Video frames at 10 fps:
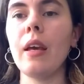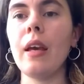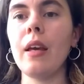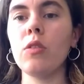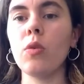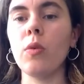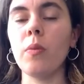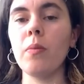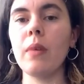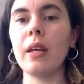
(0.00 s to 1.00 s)

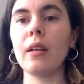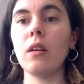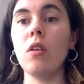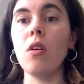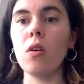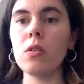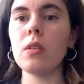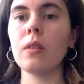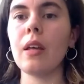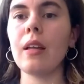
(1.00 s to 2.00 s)
to make
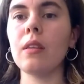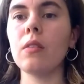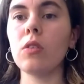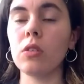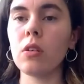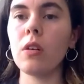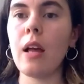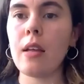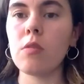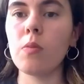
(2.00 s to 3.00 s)
laws that control
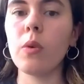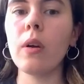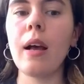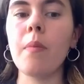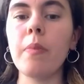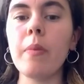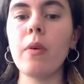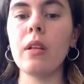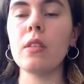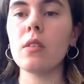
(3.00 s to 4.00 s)
us more, and
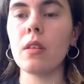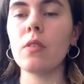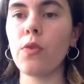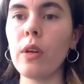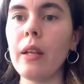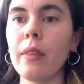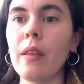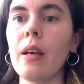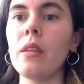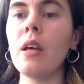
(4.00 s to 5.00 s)
people it's feeling
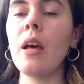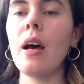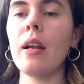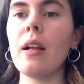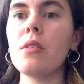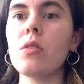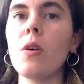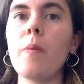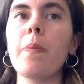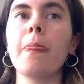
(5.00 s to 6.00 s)
that. And
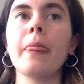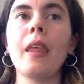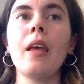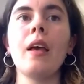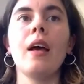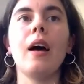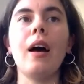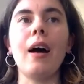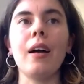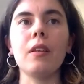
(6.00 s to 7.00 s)
also,
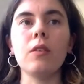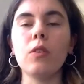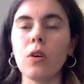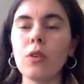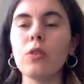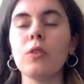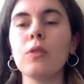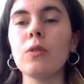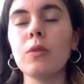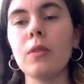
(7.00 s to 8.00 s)
I
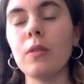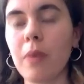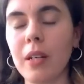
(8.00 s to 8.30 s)
don't